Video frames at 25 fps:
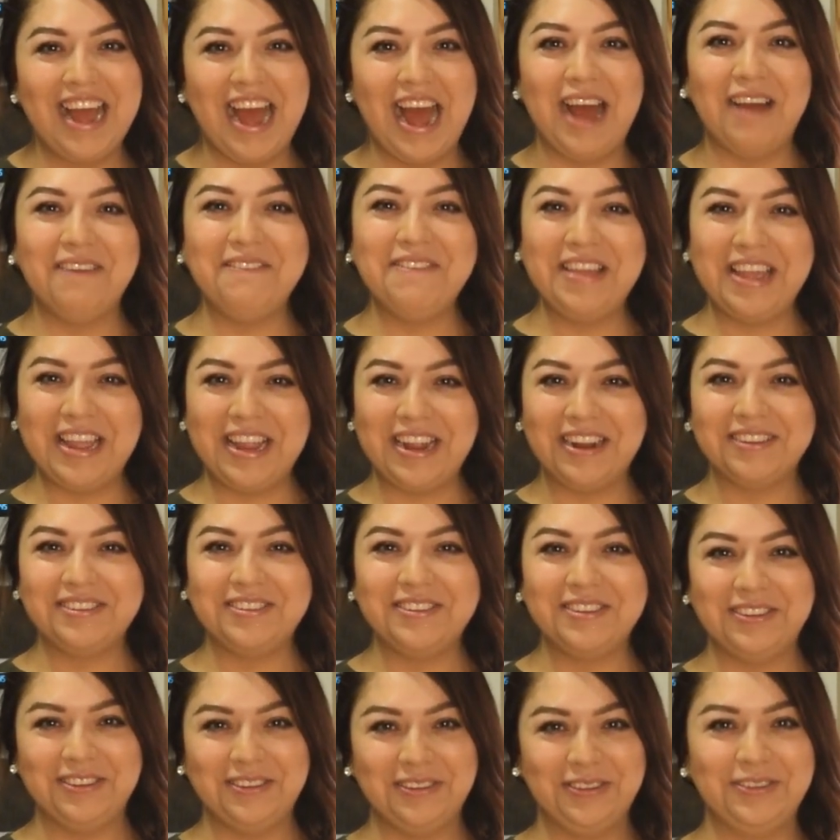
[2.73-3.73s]
I'm here
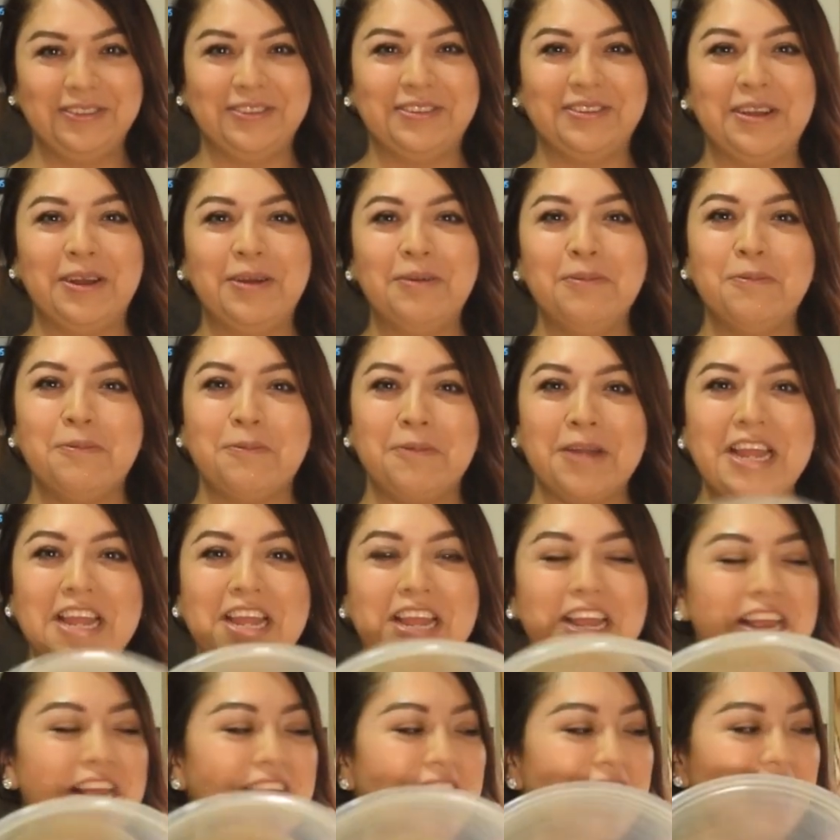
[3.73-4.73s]
to do some
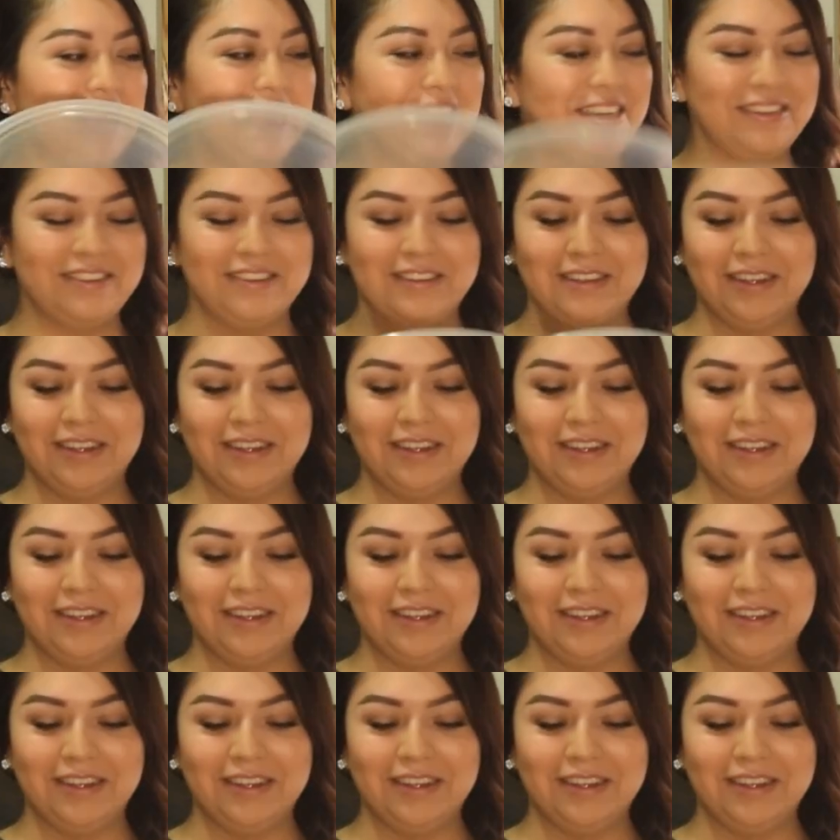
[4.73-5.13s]
wings.